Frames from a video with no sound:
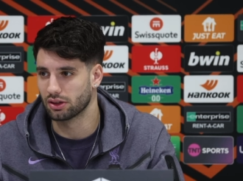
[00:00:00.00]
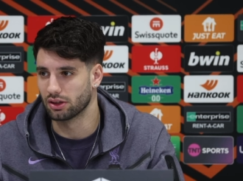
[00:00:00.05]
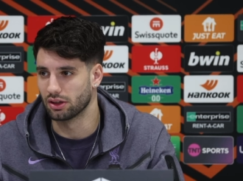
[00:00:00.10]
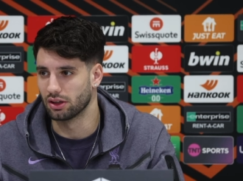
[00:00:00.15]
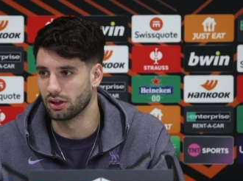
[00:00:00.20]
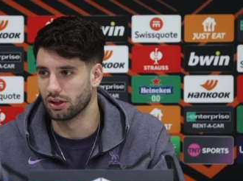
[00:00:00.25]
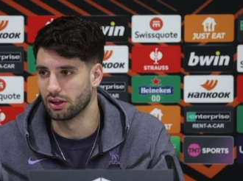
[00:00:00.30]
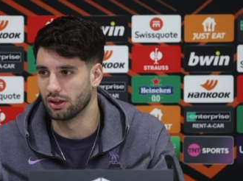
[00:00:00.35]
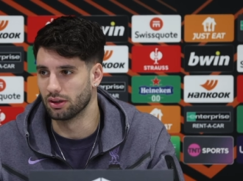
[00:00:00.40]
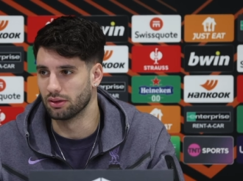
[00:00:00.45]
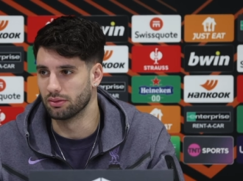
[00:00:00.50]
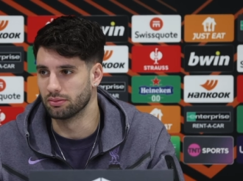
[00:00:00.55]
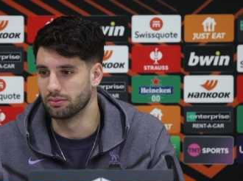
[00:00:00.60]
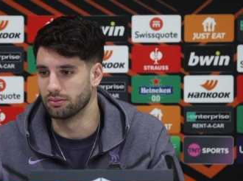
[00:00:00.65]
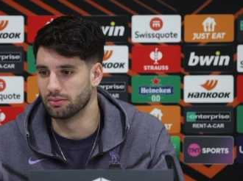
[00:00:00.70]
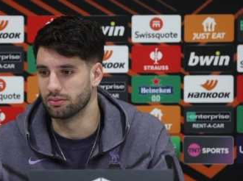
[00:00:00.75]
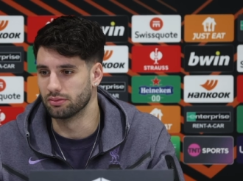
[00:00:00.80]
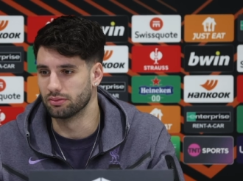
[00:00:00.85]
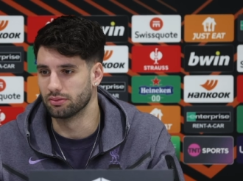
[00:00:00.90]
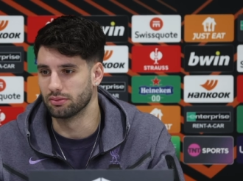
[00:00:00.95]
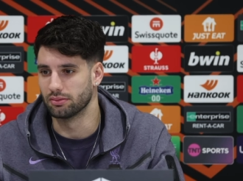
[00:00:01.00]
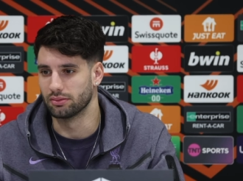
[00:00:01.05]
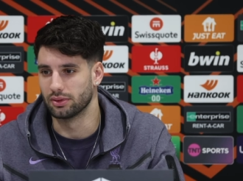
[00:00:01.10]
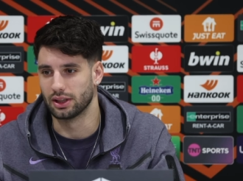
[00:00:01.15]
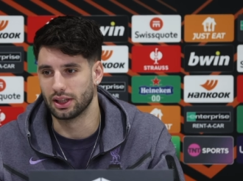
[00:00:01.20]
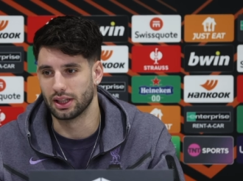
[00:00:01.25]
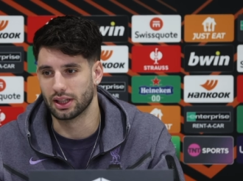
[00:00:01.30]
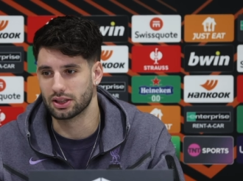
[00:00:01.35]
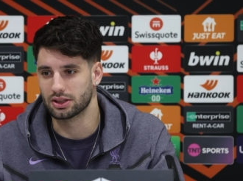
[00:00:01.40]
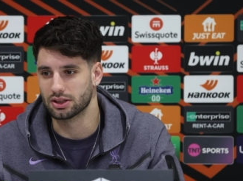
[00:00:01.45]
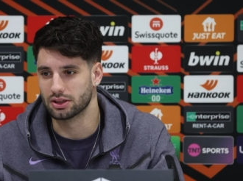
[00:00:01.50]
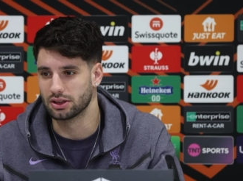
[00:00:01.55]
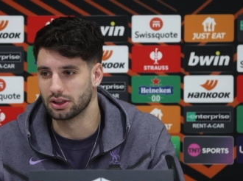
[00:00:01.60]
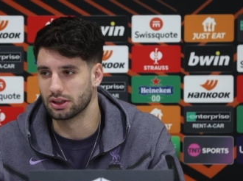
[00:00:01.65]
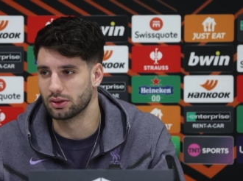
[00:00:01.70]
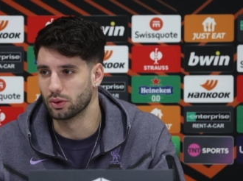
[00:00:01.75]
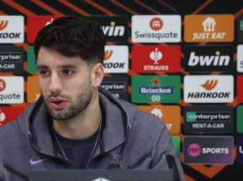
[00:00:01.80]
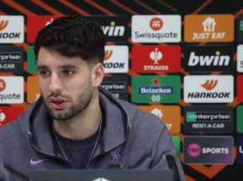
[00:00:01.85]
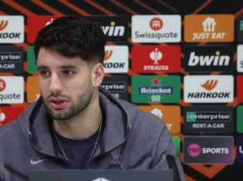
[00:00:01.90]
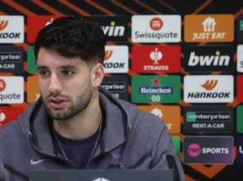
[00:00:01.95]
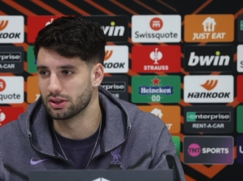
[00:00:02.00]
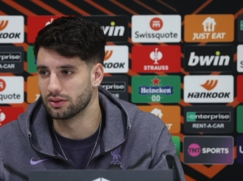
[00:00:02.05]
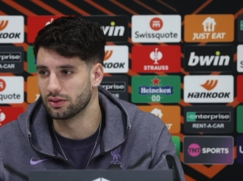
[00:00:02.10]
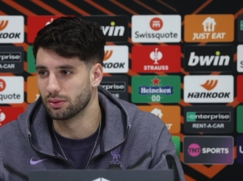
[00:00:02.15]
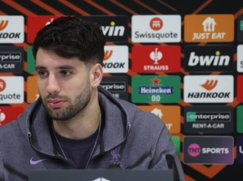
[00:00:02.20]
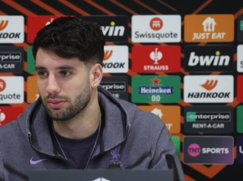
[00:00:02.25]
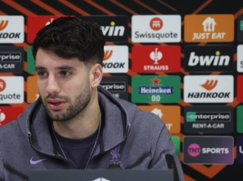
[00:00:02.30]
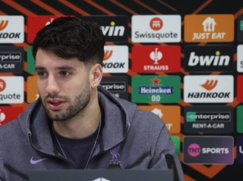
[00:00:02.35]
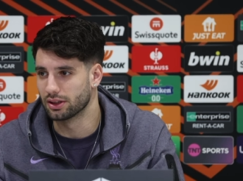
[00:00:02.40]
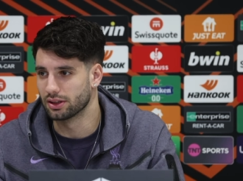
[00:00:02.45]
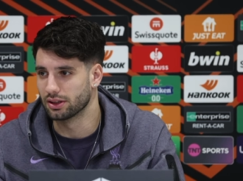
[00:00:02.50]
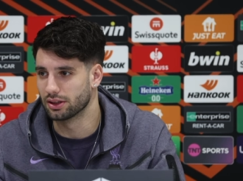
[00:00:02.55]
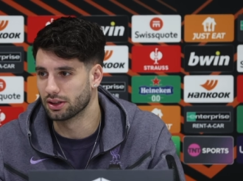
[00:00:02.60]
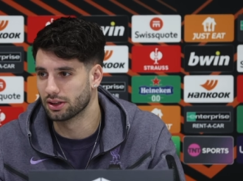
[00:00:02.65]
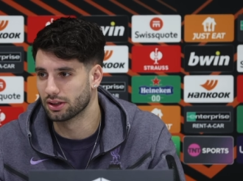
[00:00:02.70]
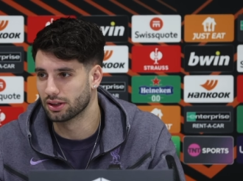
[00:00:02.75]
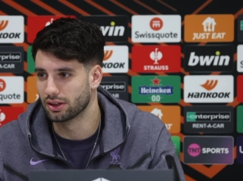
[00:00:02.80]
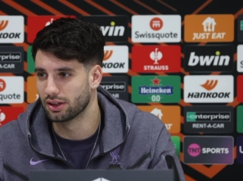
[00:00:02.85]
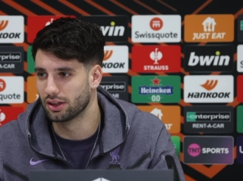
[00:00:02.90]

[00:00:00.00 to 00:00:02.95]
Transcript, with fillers: Um, but actually, it works even better.